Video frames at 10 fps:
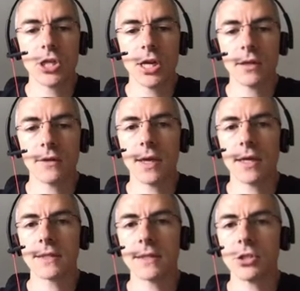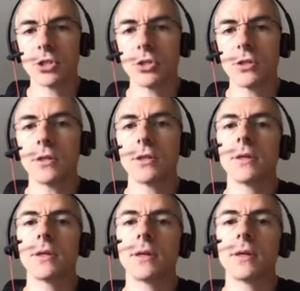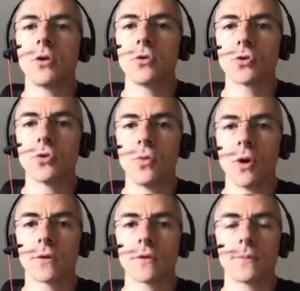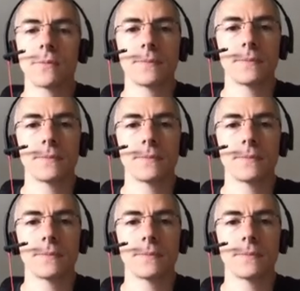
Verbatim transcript: shared extension also worked.